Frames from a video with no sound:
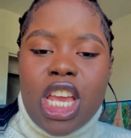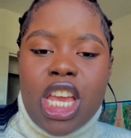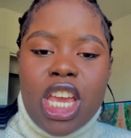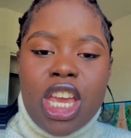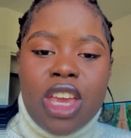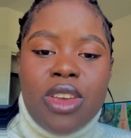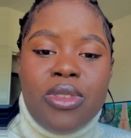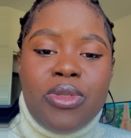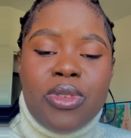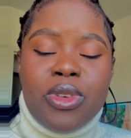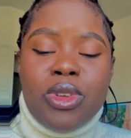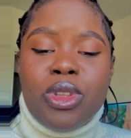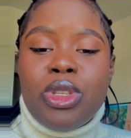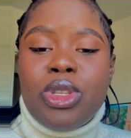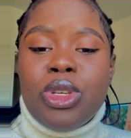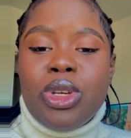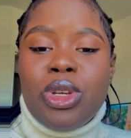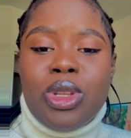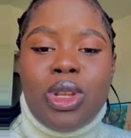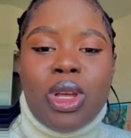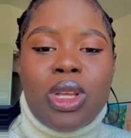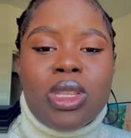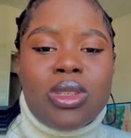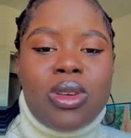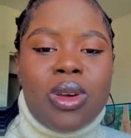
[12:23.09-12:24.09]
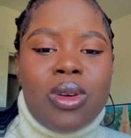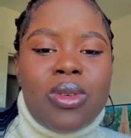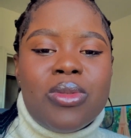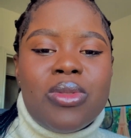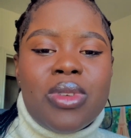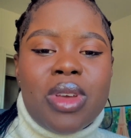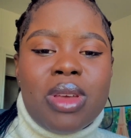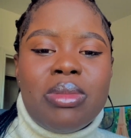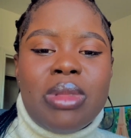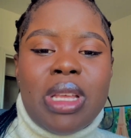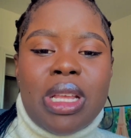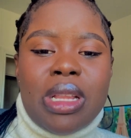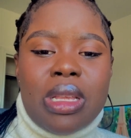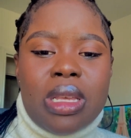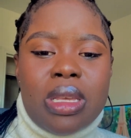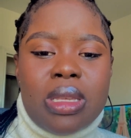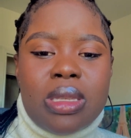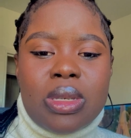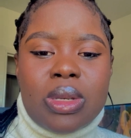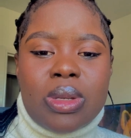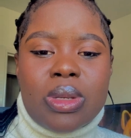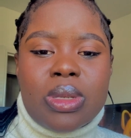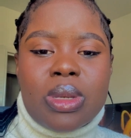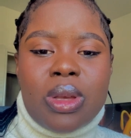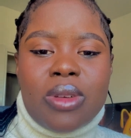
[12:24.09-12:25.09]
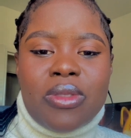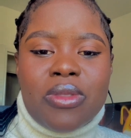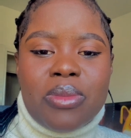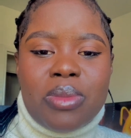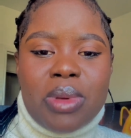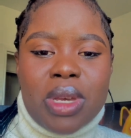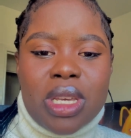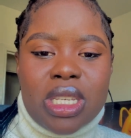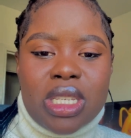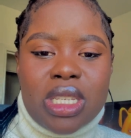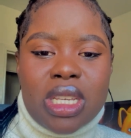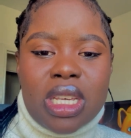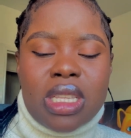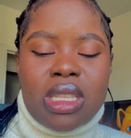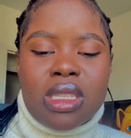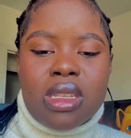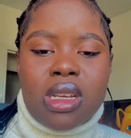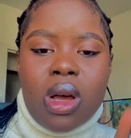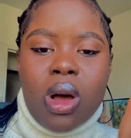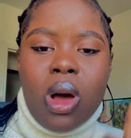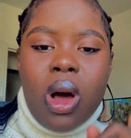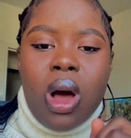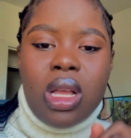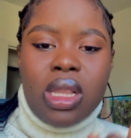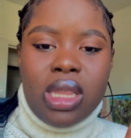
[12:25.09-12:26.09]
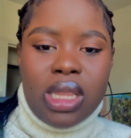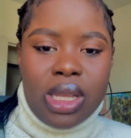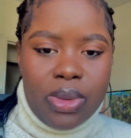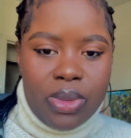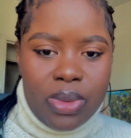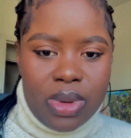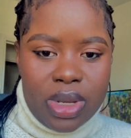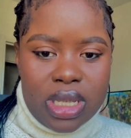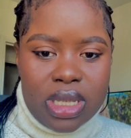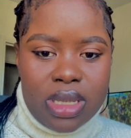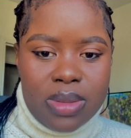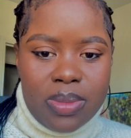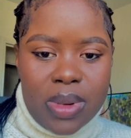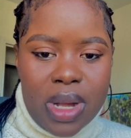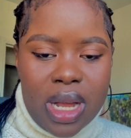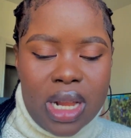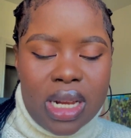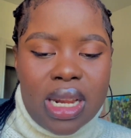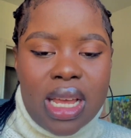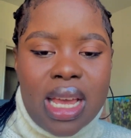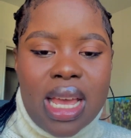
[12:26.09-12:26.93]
If you do not confirm the details of patient on the wristband,